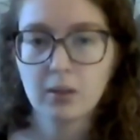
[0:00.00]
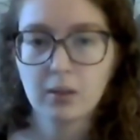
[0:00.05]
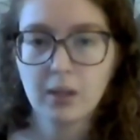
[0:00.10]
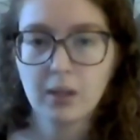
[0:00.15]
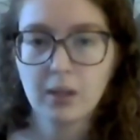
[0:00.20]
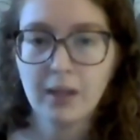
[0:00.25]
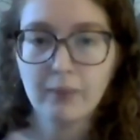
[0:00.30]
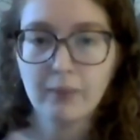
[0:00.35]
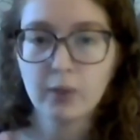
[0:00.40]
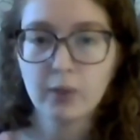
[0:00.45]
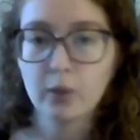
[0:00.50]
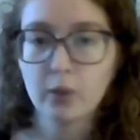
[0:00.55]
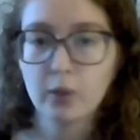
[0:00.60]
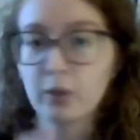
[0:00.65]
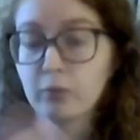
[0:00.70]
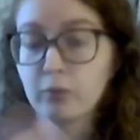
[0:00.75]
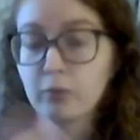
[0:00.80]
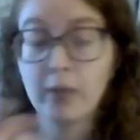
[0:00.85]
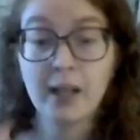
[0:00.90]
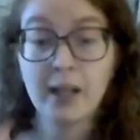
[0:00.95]
if
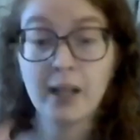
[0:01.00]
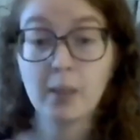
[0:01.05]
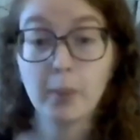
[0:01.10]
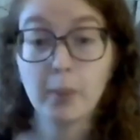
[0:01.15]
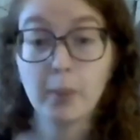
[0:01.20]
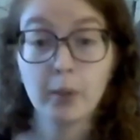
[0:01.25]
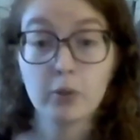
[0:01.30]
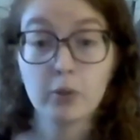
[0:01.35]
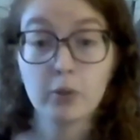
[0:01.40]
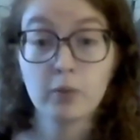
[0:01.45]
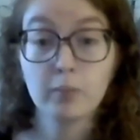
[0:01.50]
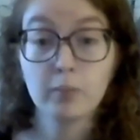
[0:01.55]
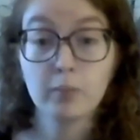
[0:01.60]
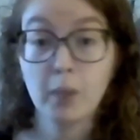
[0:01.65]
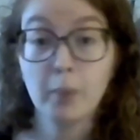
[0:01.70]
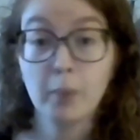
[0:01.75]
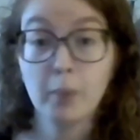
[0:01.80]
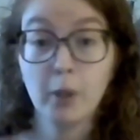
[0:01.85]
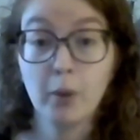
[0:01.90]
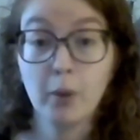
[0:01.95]
you're writing
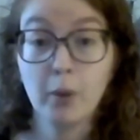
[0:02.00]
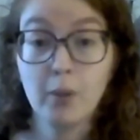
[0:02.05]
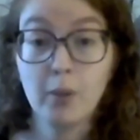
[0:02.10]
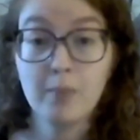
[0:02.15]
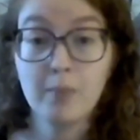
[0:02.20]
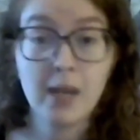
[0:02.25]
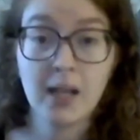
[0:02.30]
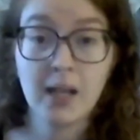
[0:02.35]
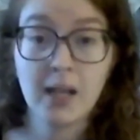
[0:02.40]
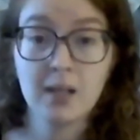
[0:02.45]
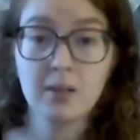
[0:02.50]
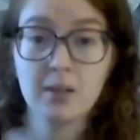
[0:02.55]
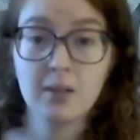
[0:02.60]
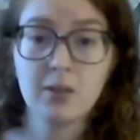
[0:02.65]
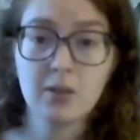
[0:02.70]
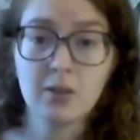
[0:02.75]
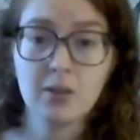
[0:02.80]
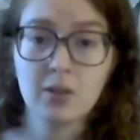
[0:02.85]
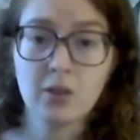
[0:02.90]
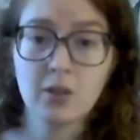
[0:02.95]
a poem and
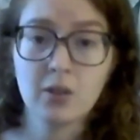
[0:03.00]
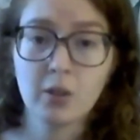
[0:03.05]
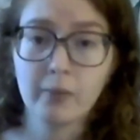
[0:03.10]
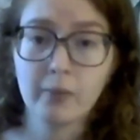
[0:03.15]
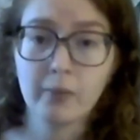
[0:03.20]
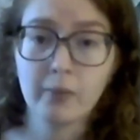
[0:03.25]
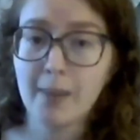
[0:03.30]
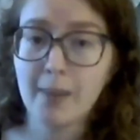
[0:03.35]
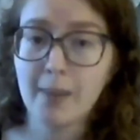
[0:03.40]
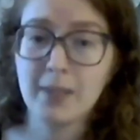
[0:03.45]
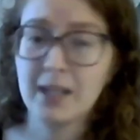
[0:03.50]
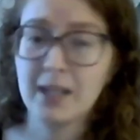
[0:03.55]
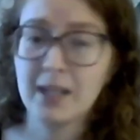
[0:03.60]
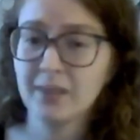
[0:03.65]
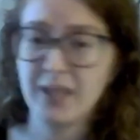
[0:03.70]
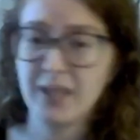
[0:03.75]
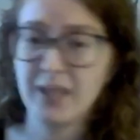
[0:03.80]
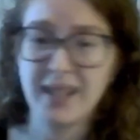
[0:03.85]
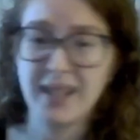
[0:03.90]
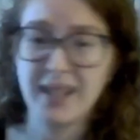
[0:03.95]
you're
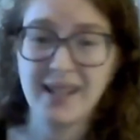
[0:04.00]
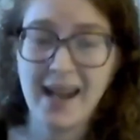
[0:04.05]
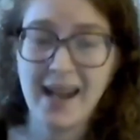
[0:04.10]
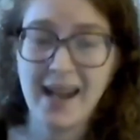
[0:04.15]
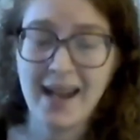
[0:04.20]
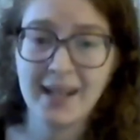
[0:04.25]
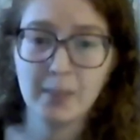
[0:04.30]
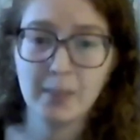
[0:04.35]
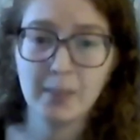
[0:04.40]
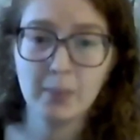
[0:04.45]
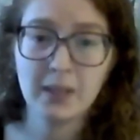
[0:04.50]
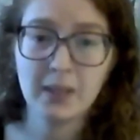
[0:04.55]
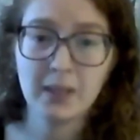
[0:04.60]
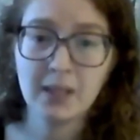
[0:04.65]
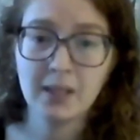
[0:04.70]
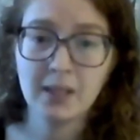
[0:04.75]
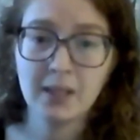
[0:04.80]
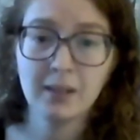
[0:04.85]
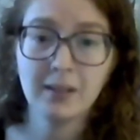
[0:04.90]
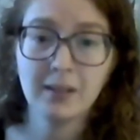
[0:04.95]
rhyming like A,
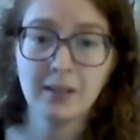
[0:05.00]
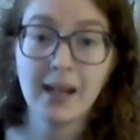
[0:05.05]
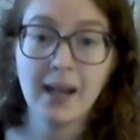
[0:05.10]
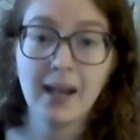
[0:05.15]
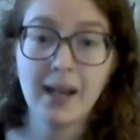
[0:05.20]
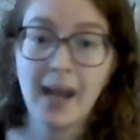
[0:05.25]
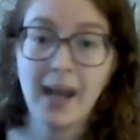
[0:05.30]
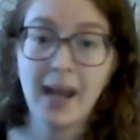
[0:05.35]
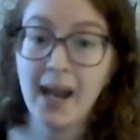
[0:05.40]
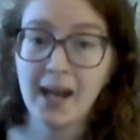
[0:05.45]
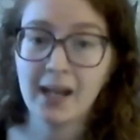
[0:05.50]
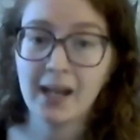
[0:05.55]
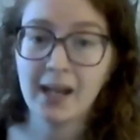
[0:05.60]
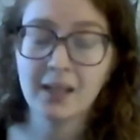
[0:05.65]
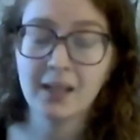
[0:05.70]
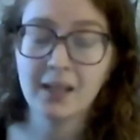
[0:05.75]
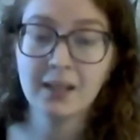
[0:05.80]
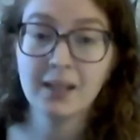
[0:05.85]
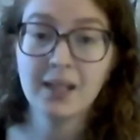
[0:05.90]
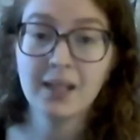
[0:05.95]
B,
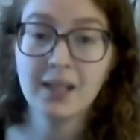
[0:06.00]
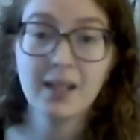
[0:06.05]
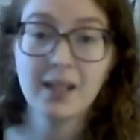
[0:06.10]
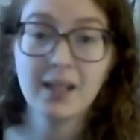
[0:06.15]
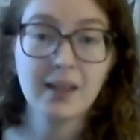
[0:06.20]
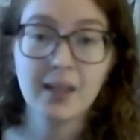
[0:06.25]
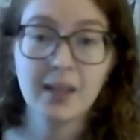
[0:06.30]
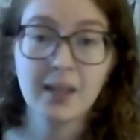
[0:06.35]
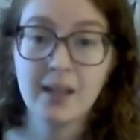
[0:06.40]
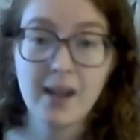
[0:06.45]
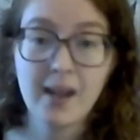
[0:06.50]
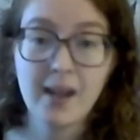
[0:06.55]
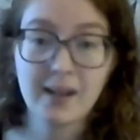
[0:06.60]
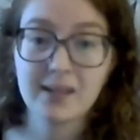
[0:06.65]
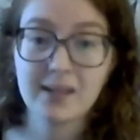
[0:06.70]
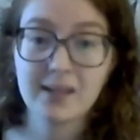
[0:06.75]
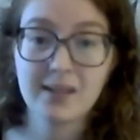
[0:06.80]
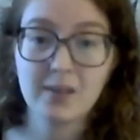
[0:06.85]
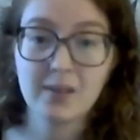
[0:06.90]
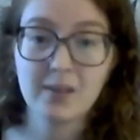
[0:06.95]
A, the
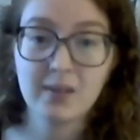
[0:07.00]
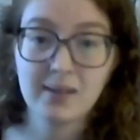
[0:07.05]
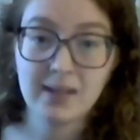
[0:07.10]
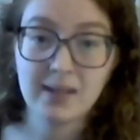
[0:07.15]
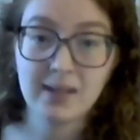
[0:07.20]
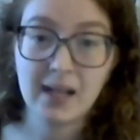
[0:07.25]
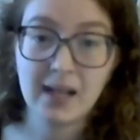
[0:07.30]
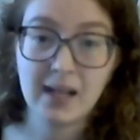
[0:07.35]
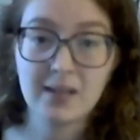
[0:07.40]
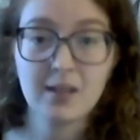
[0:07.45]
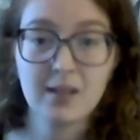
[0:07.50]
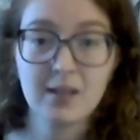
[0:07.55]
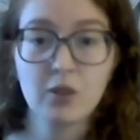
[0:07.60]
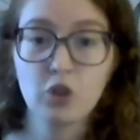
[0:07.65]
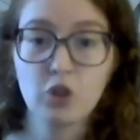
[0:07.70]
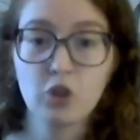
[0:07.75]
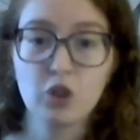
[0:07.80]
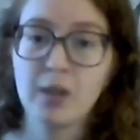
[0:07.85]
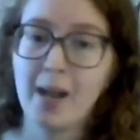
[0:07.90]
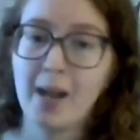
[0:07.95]
next stanza
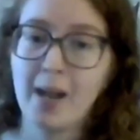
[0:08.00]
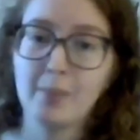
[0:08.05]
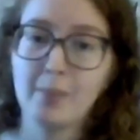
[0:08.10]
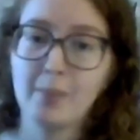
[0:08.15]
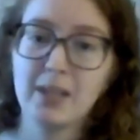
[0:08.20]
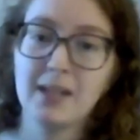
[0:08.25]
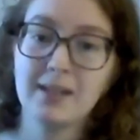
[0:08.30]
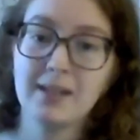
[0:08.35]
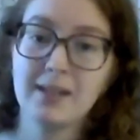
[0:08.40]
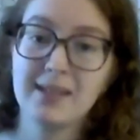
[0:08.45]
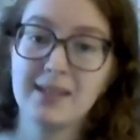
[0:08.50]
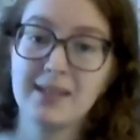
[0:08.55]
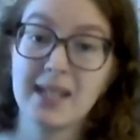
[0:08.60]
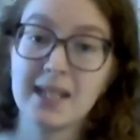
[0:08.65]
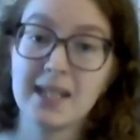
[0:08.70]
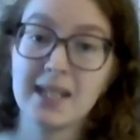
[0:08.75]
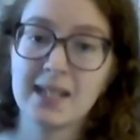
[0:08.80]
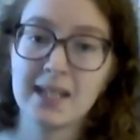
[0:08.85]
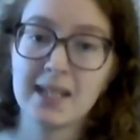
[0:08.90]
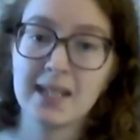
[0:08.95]
should not be C,
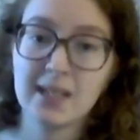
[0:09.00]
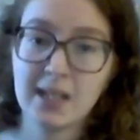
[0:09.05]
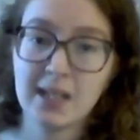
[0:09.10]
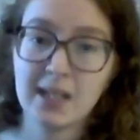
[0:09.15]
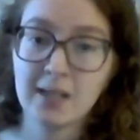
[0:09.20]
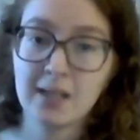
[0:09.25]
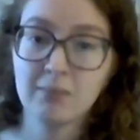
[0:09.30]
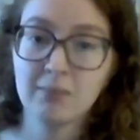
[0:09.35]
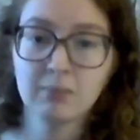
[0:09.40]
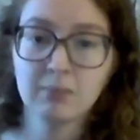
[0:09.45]
C, D.